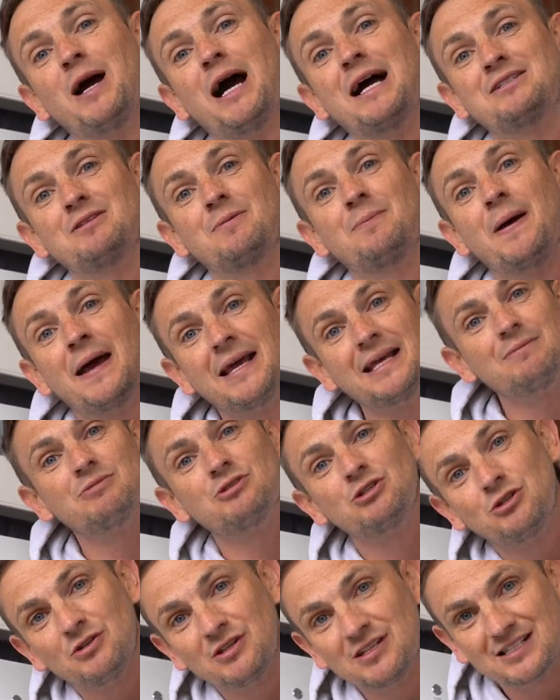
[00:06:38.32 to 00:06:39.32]
we had to pay him to
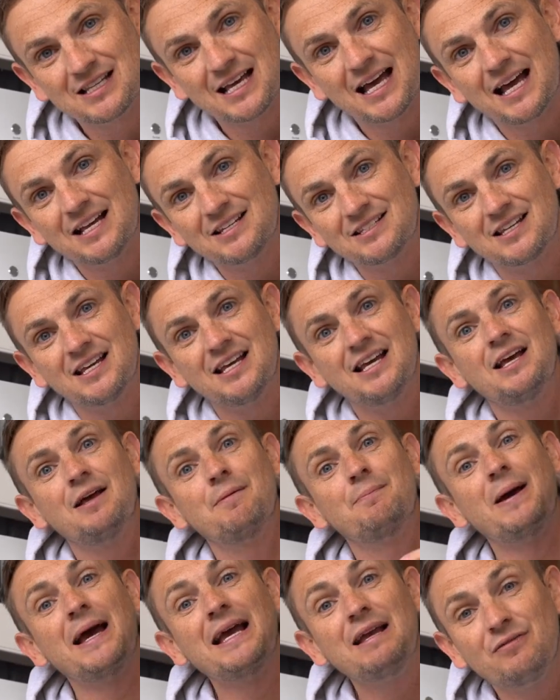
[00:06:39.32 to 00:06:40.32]
do this test,
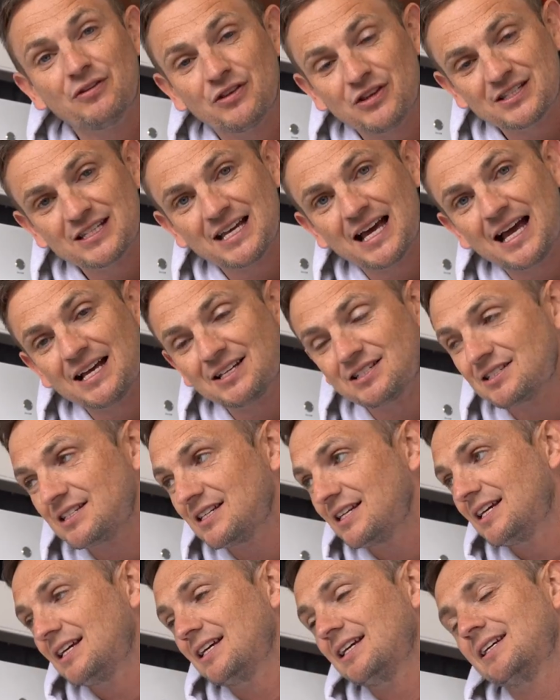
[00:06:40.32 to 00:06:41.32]
pay for the test,
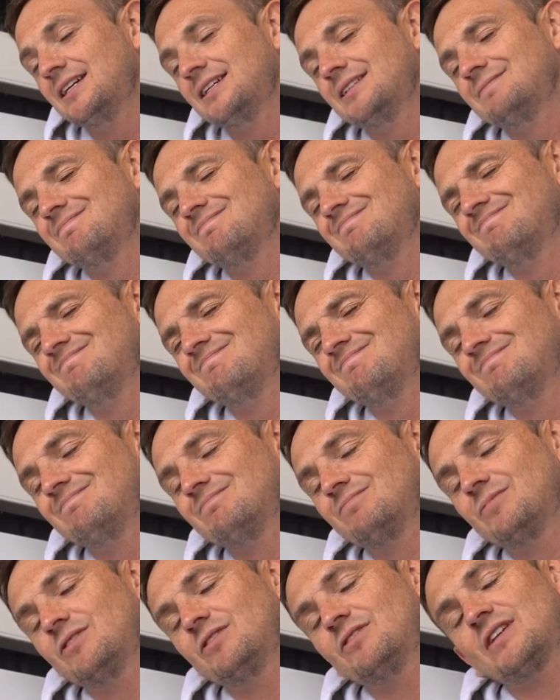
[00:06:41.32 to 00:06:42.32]

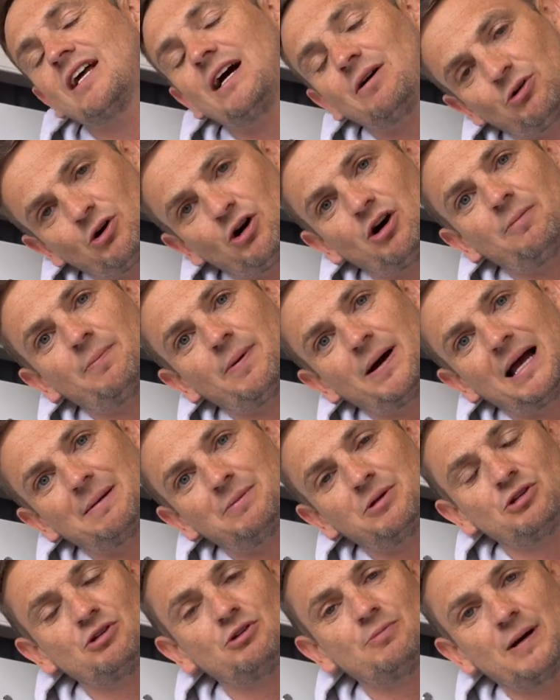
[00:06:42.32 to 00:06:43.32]
we've now got to buy him
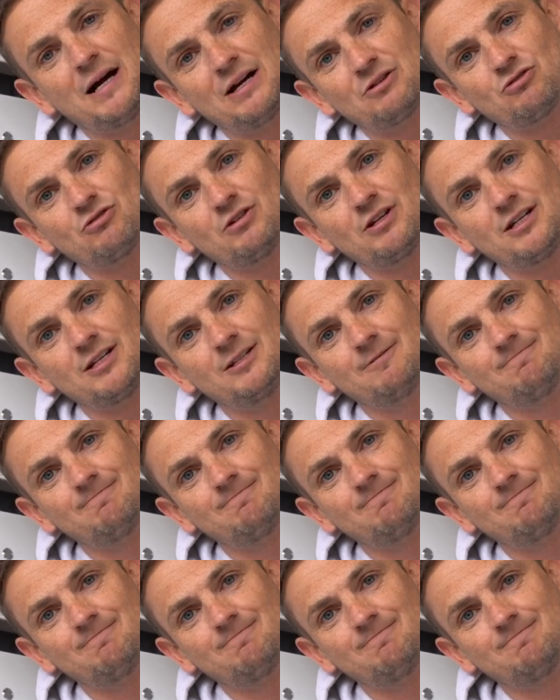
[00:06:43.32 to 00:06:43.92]
a new battery.